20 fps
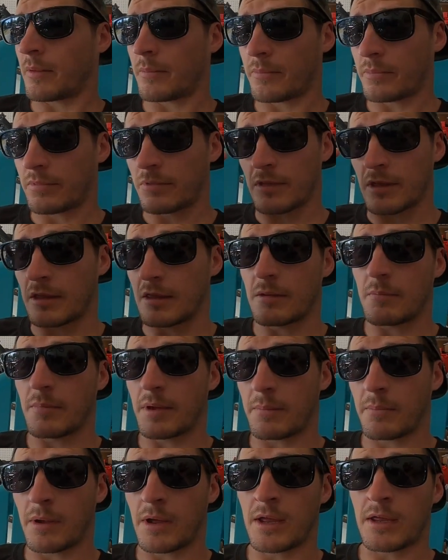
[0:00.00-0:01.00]
I'm thinking in
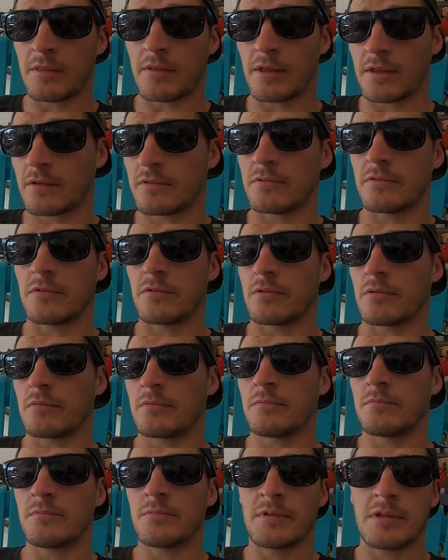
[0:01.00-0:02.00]
my mind, like, dude,
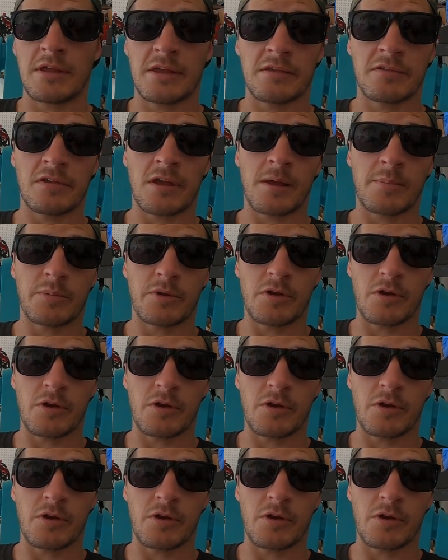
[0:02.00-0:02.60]
gigs up.